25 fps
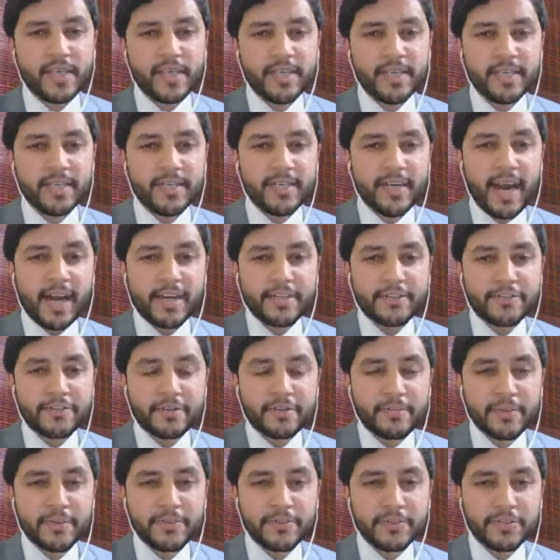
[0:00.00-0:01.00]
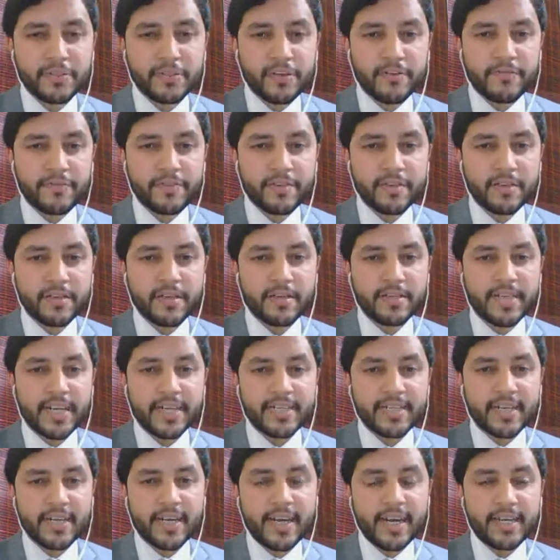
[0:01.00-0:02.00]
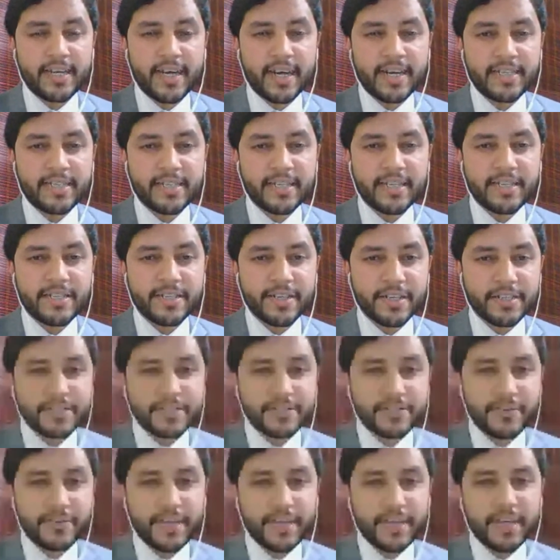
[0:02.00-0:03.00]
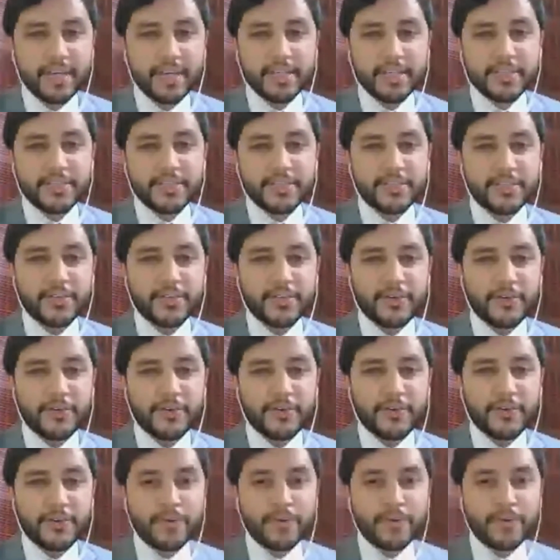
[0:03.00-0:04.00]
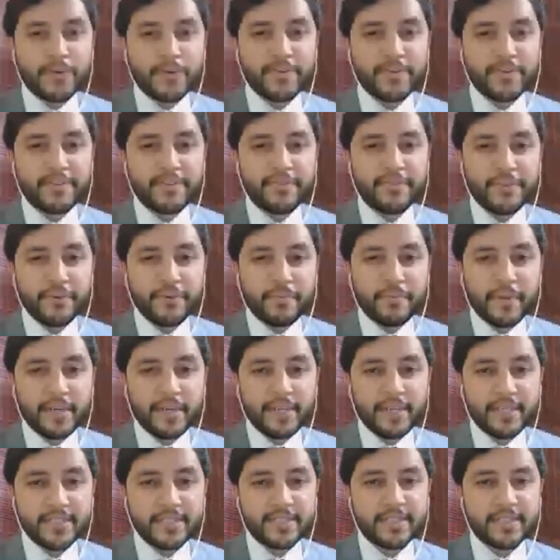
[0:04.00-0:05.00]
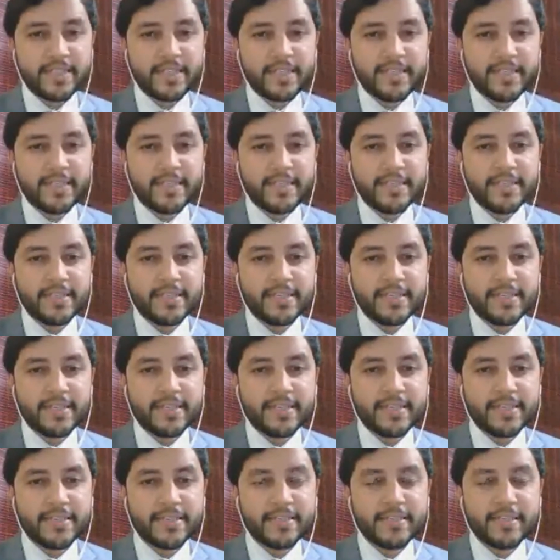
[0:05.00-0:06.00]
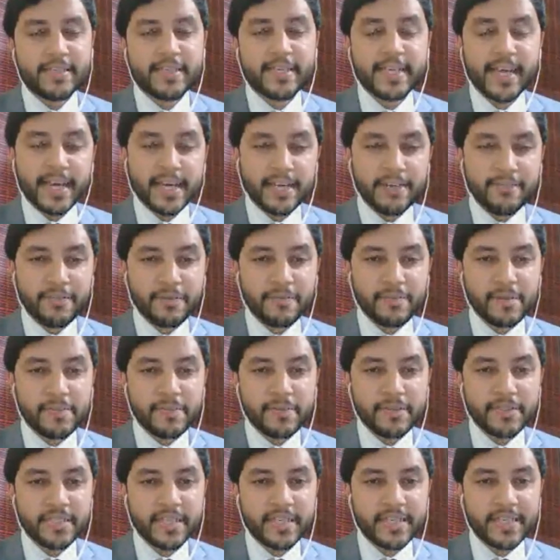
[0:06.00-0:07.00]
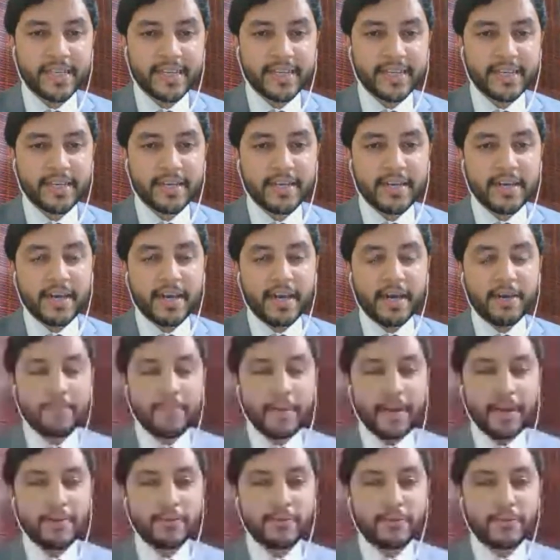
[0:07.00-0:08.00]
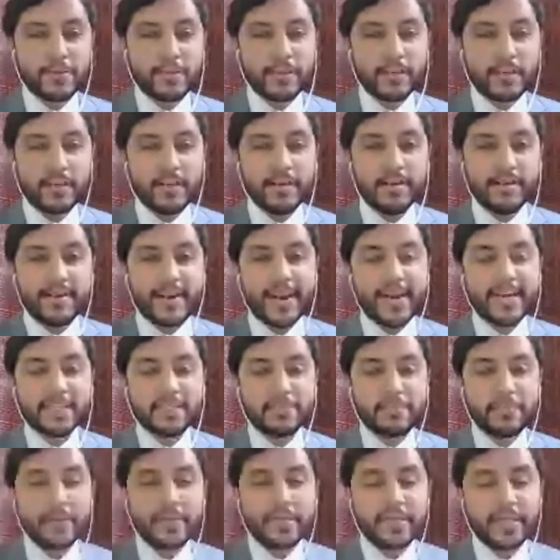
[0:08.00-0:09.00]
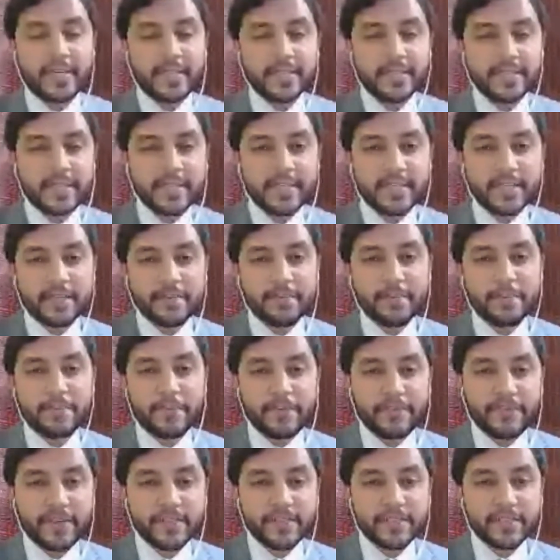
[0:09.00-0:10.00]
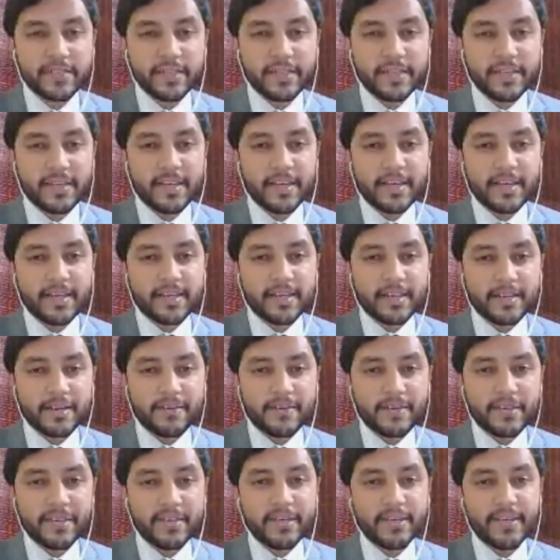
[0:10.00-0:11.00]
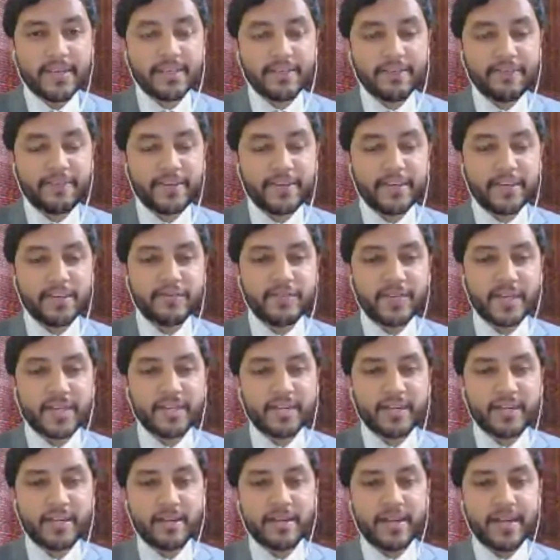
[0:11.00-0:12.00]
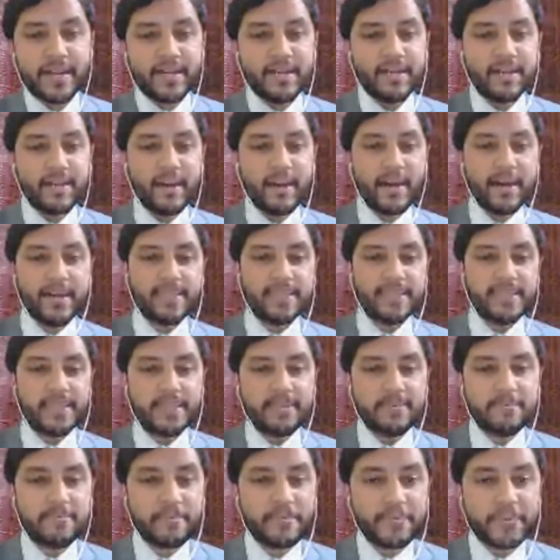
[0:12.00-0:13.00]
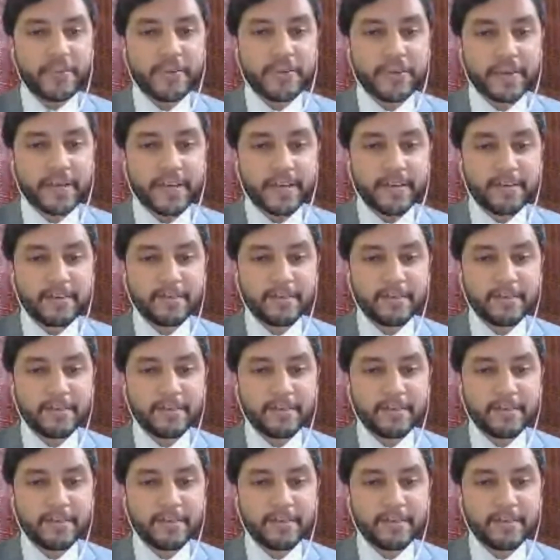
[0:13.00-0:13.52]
attributes of the data and IT industry. So within few minutes, Kelly will be presenting about her expertise and her professional career in the field of data and IT. Okay.